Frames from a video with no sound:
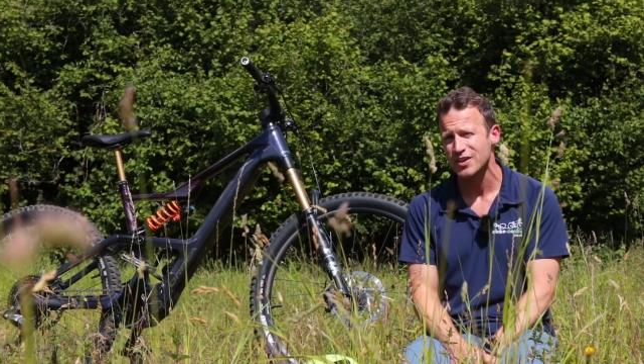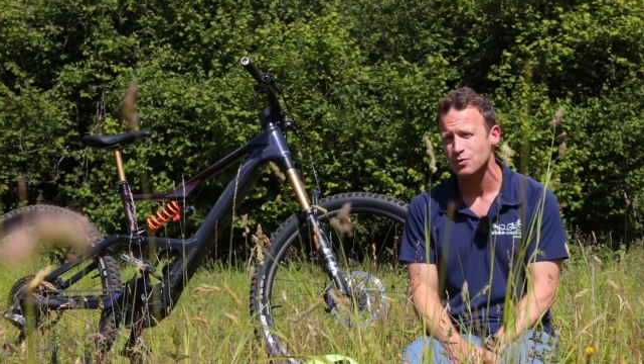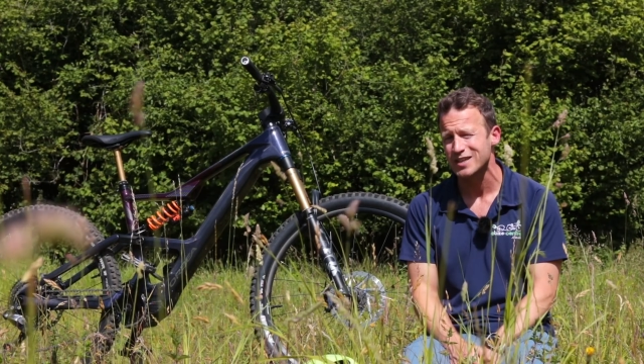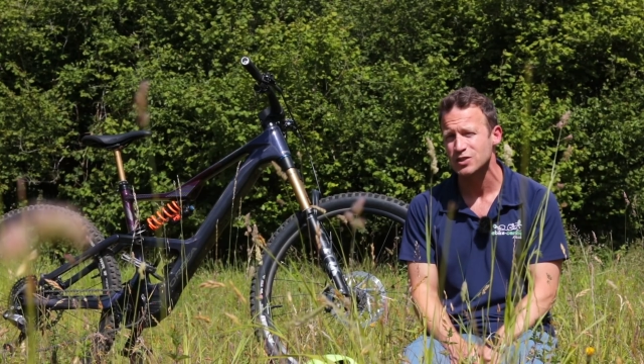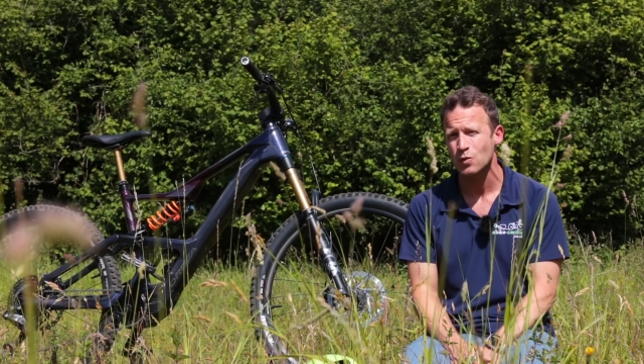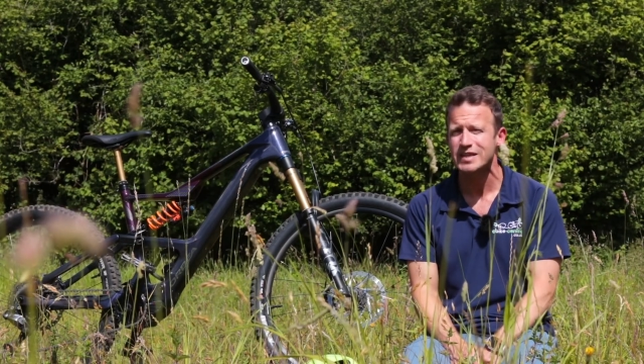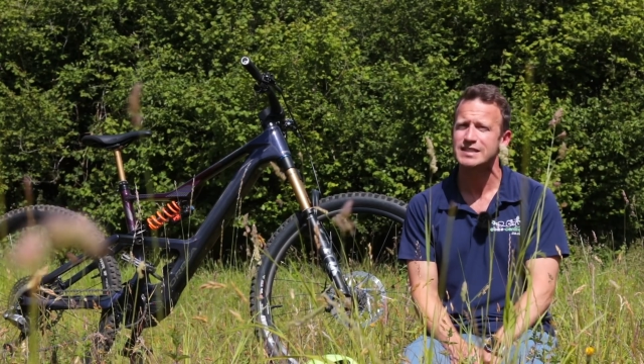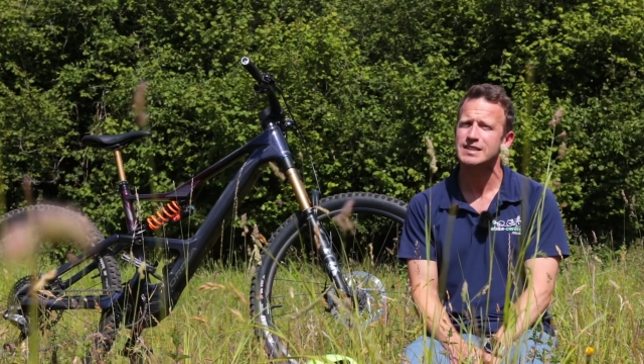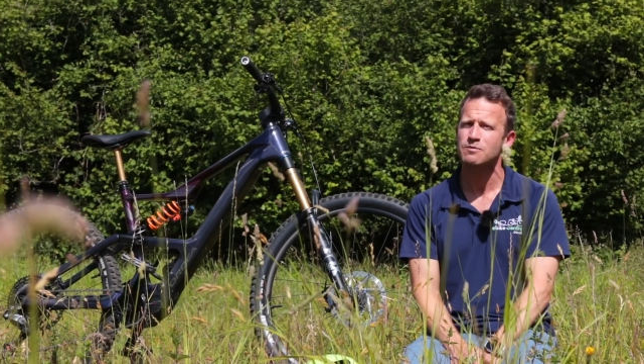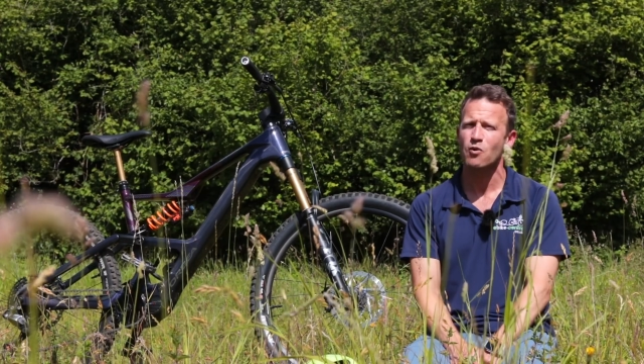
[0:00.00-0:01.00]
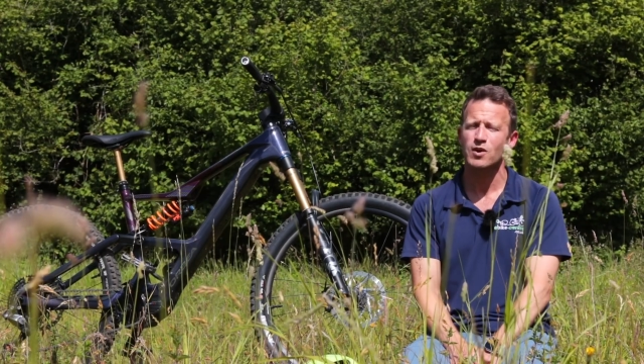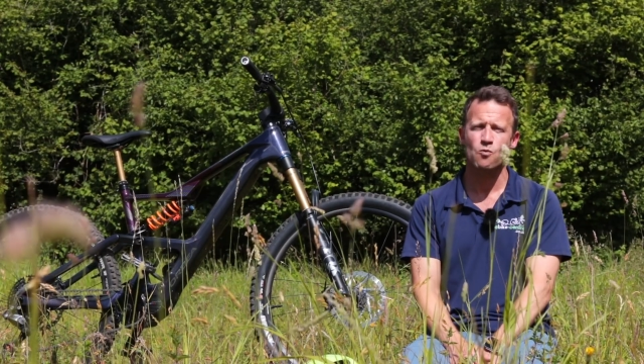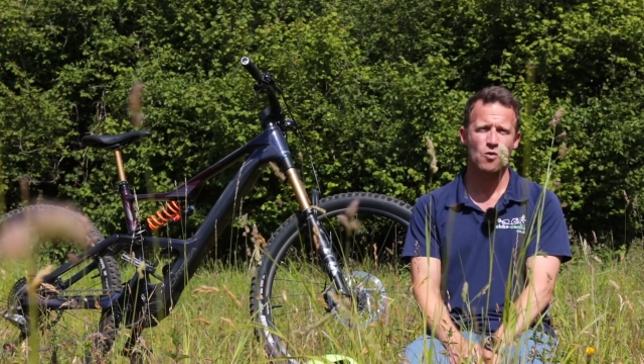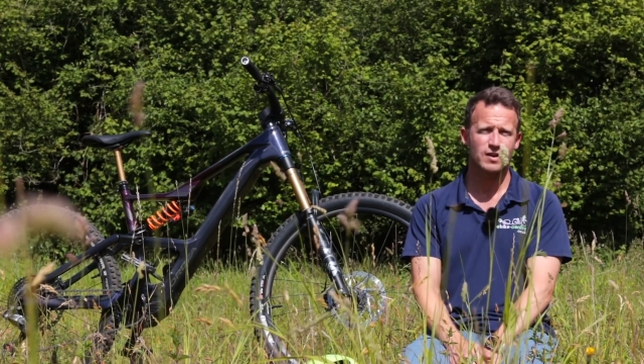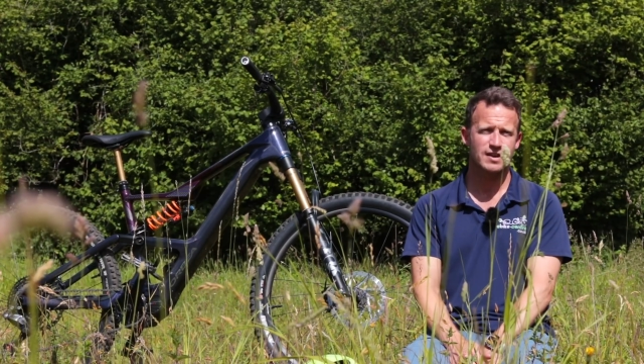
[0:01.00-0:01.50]
this weighs
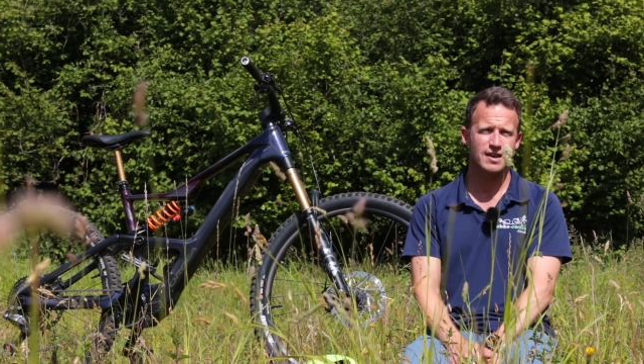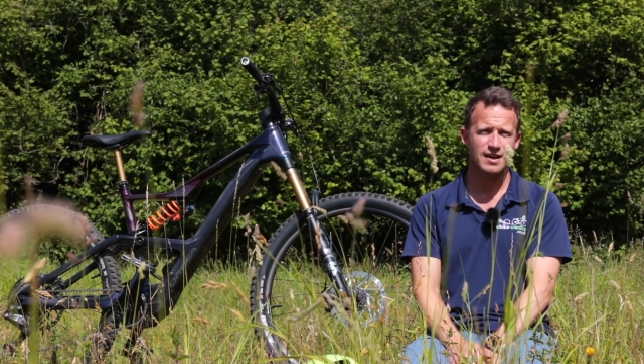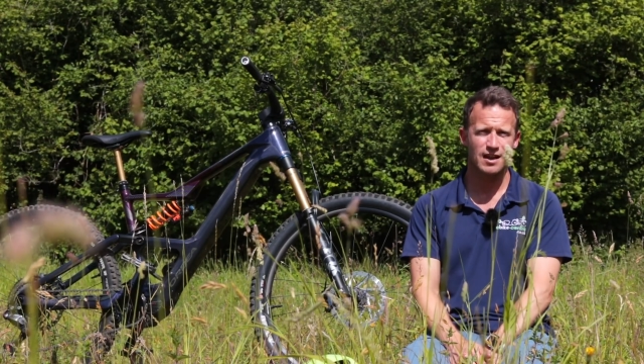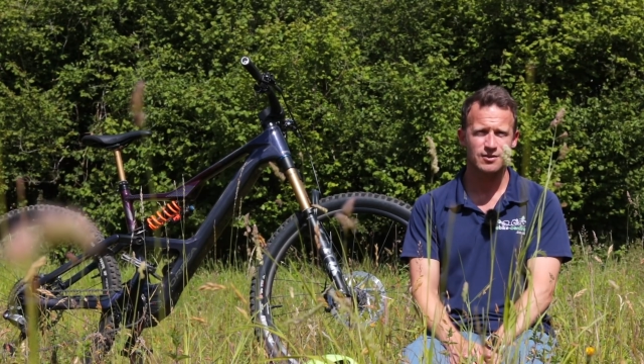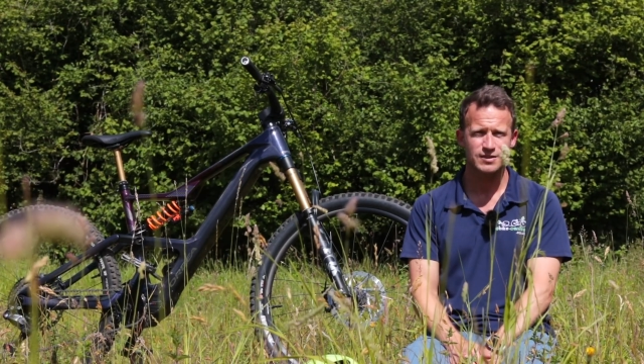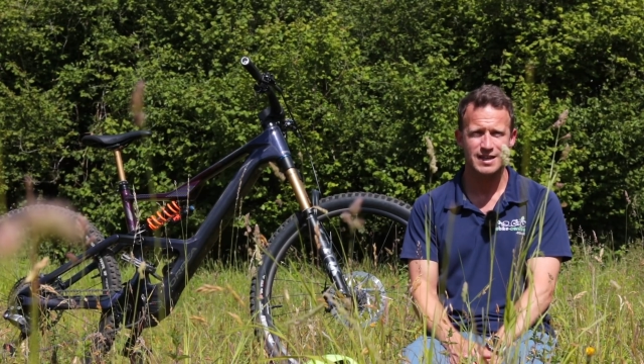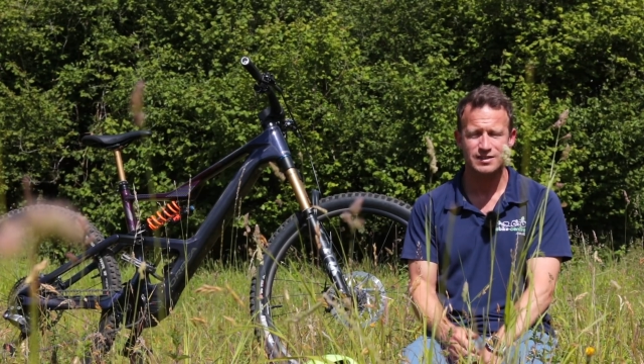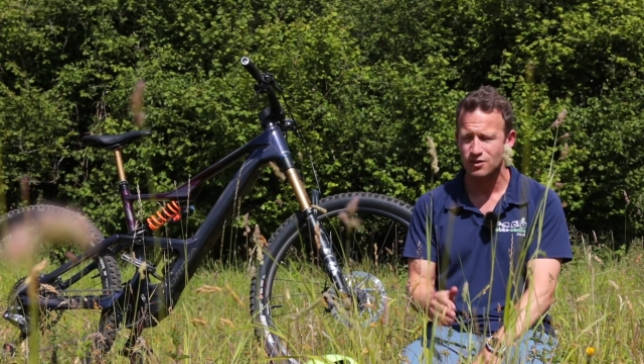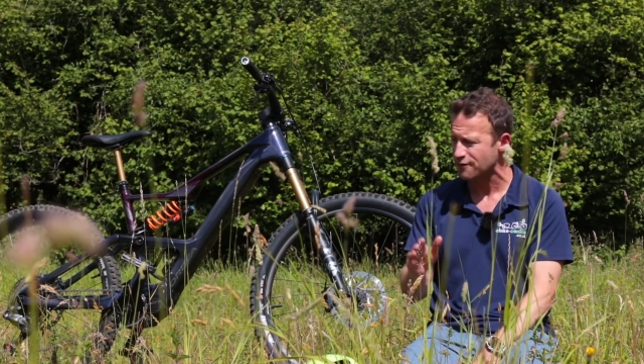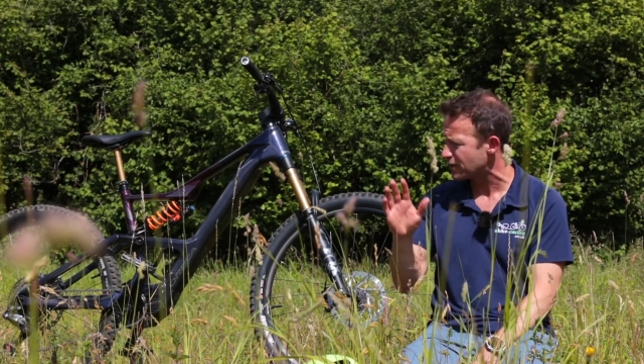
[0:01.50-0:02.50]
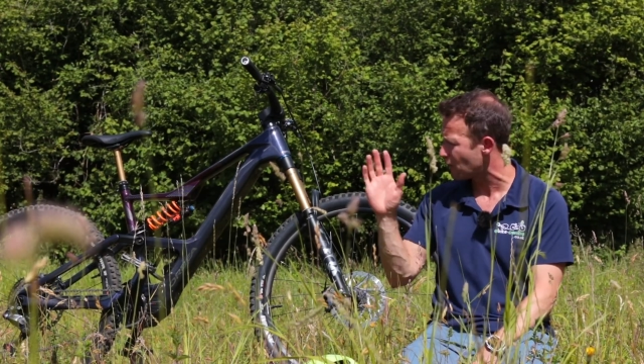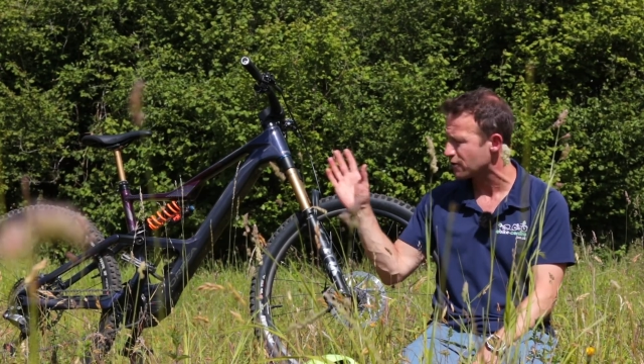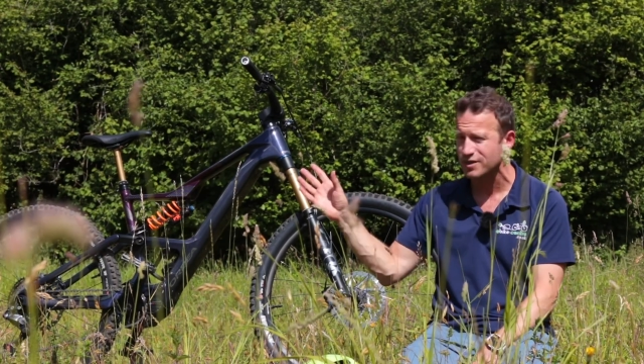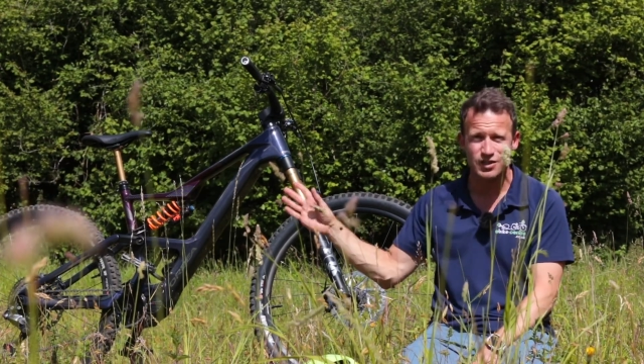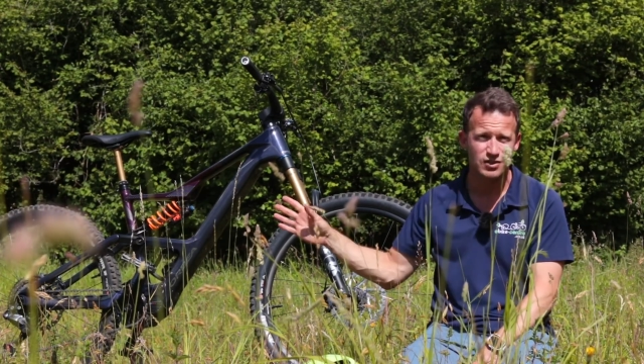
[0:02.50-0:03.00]
20.1 kilos. It's got a few other